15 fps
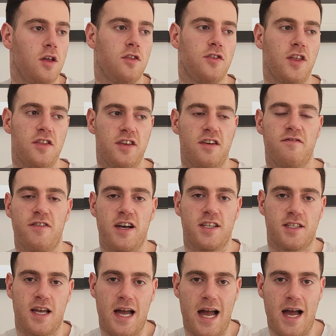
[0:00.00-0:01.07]
that the
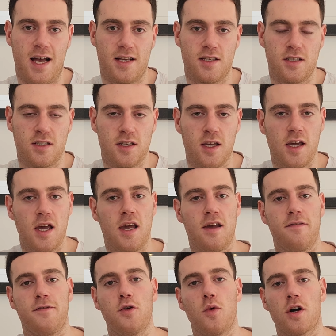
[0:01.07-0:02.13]
investor has.
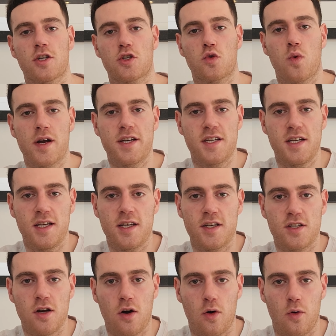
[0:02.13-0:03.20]
If you are 20
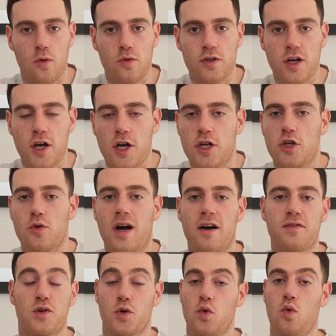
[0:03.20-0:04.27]
years old, you
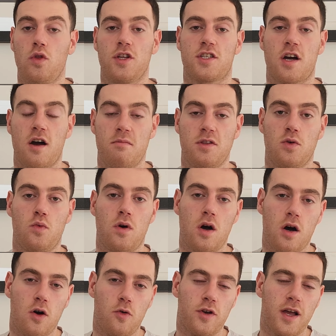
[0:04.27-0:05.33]
have all the time in the
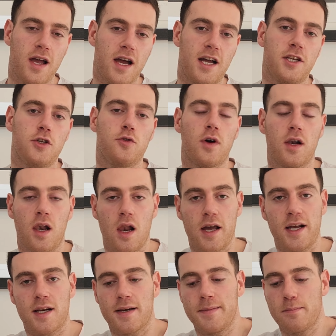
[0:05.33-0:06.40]
world and you are
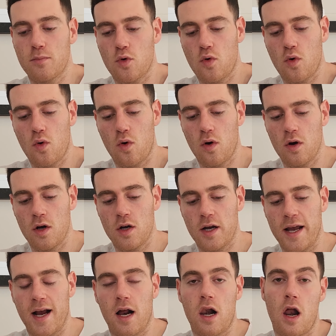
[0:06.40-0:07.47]
likely more
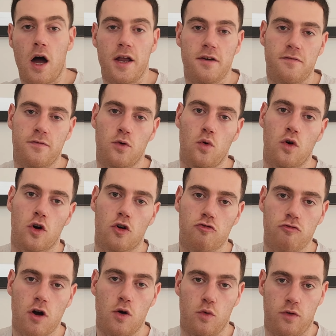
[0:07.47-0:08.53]
inclined for
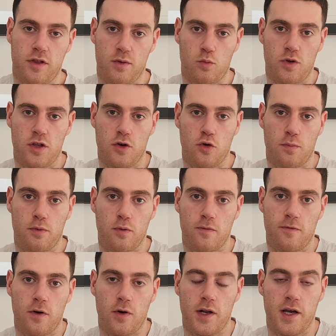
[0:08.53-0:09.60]
growth within your
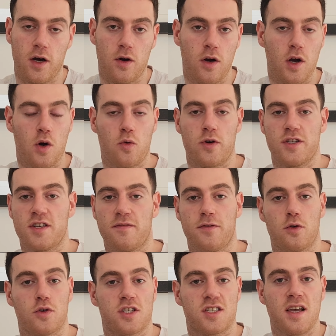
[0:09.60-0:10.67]
portfolio. Whereas if
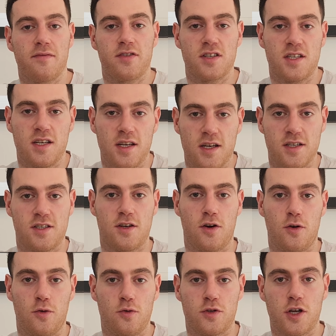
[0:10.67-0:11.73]
you're 70 years
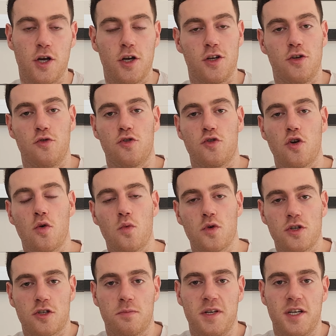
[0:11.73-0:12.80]
old, you do not want to be